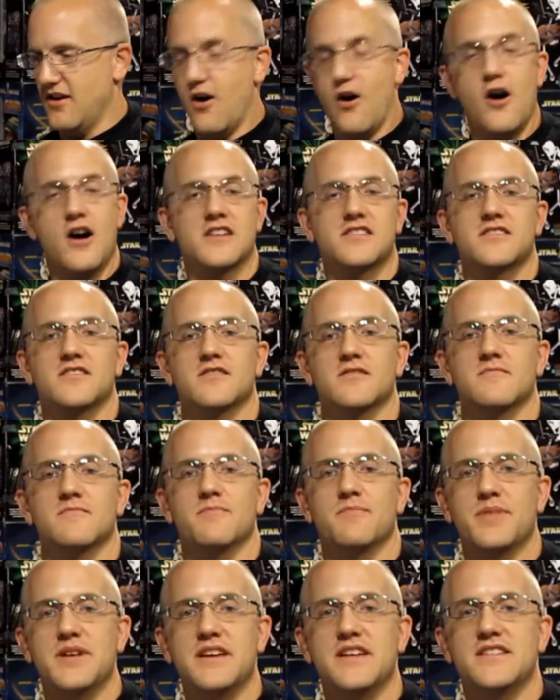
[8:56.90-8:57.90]
awesome
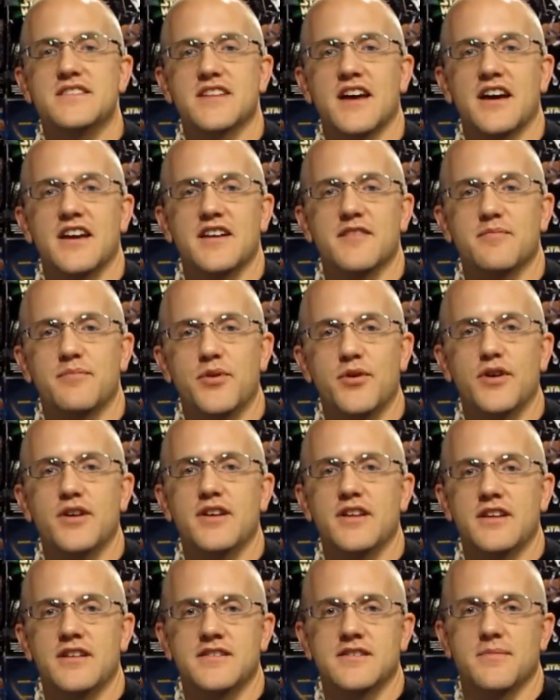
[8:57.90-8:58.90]
piece I have
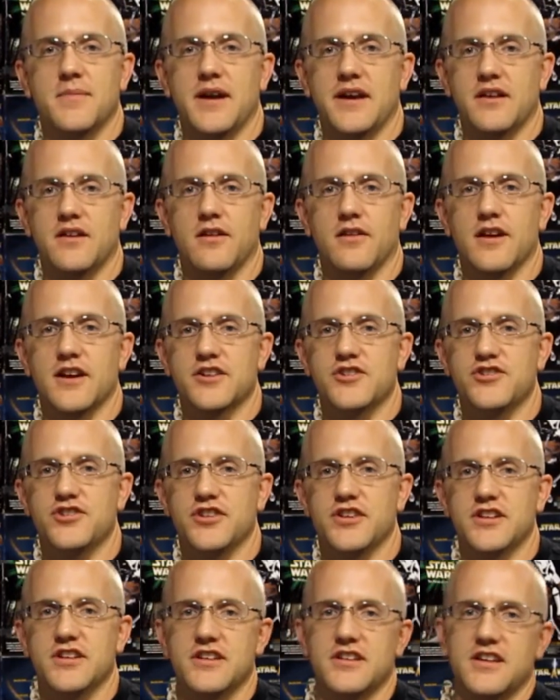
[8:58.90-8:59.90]
put into my
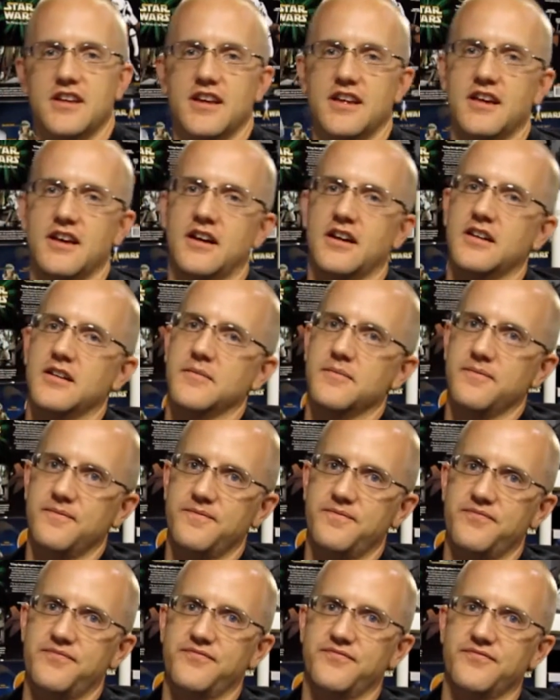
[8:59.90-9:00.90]
collection. I
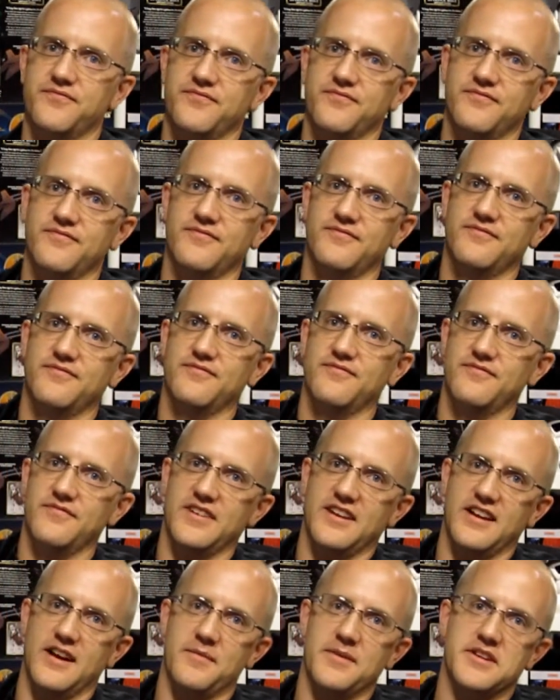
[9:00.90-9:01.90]

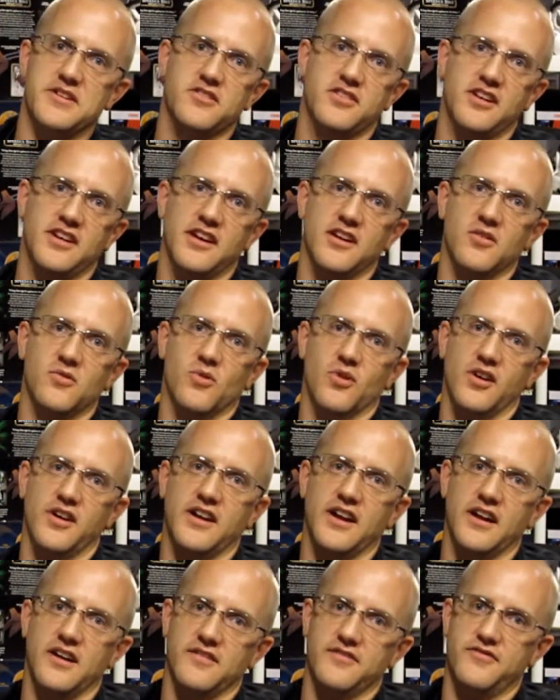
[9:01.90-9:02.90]
mean, you can get a
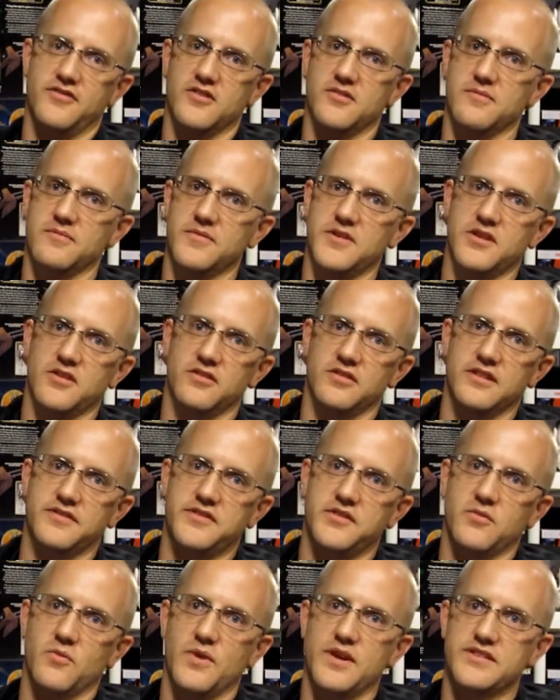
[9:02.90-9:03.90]
workout from, you know,
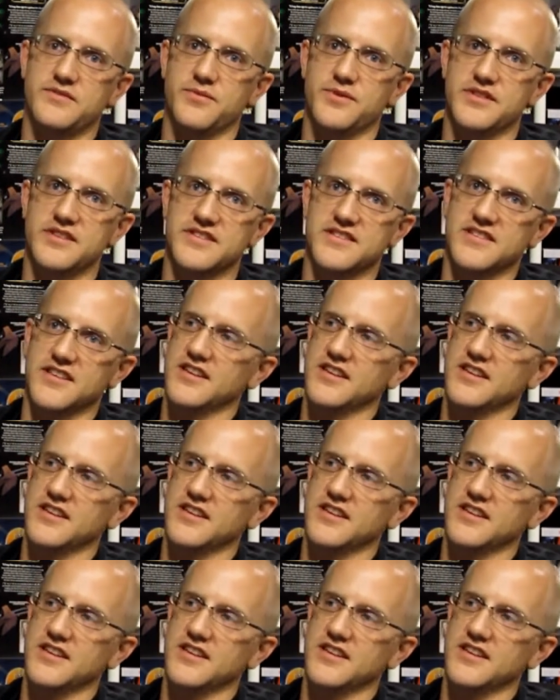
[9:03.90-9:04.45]
lifting weights with this